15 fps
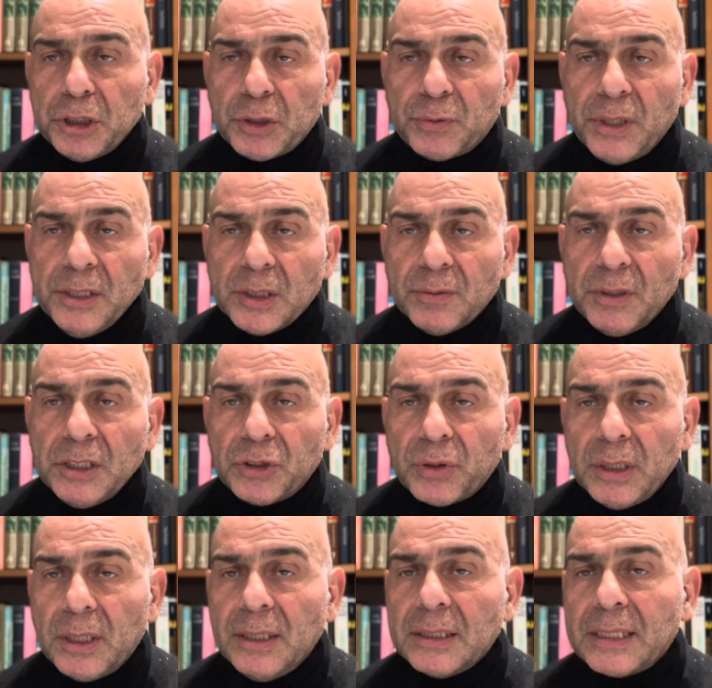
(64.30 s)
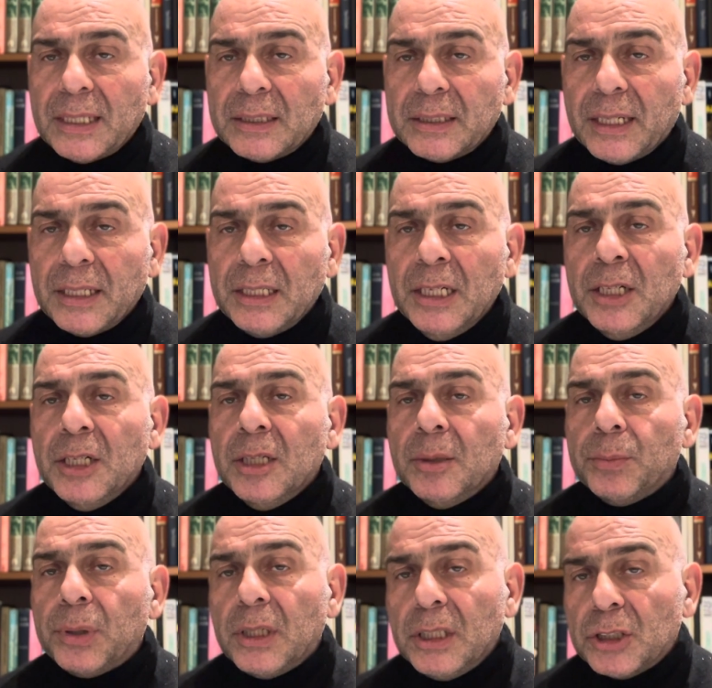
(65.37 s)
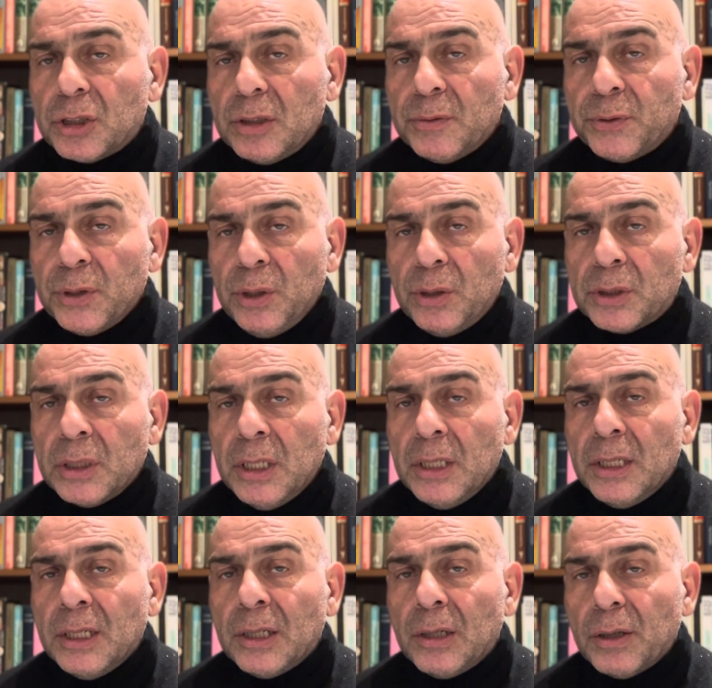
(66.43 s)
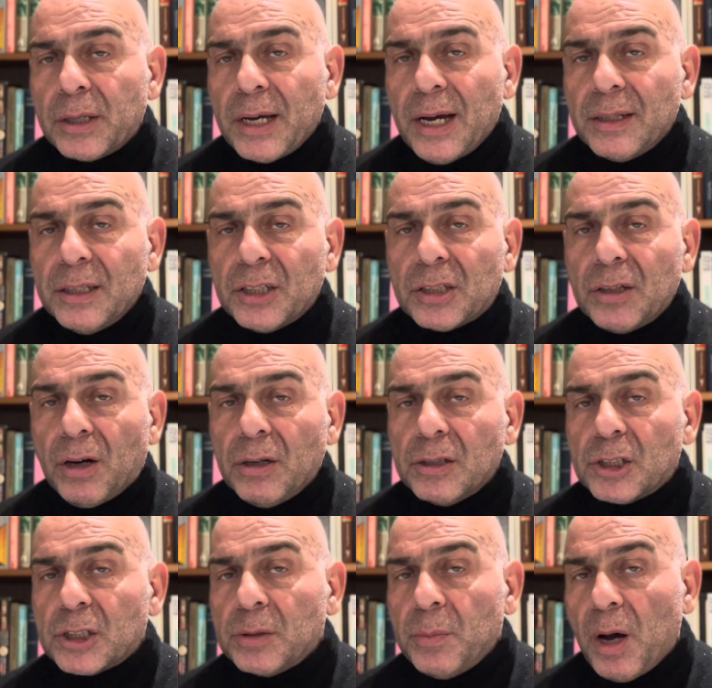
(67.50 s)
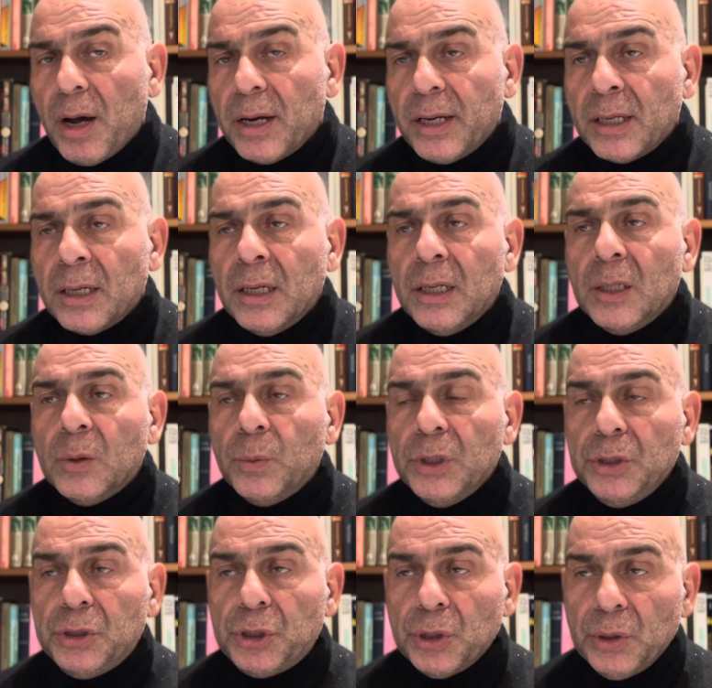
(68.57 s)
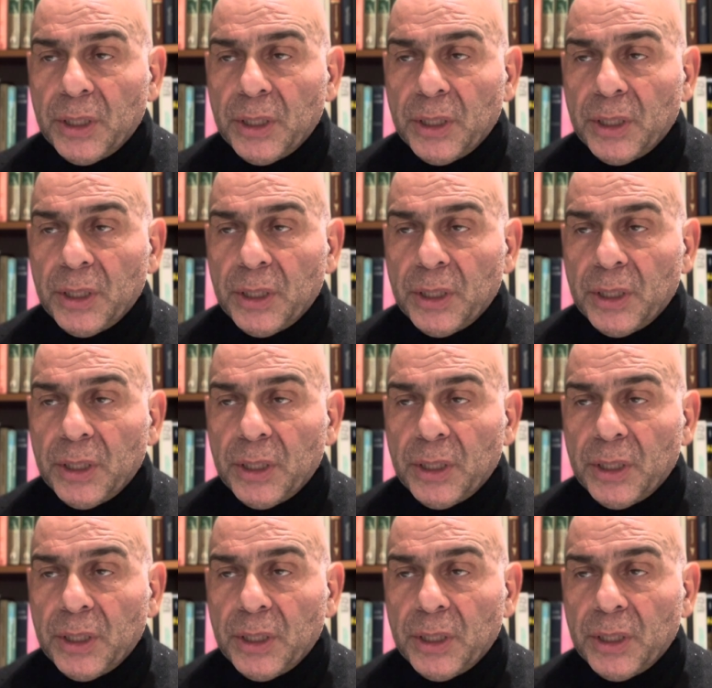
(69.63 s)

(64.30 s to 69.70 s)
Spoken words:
friends of Israel on Saturday, police refused. Look at this lot, smiling with Jew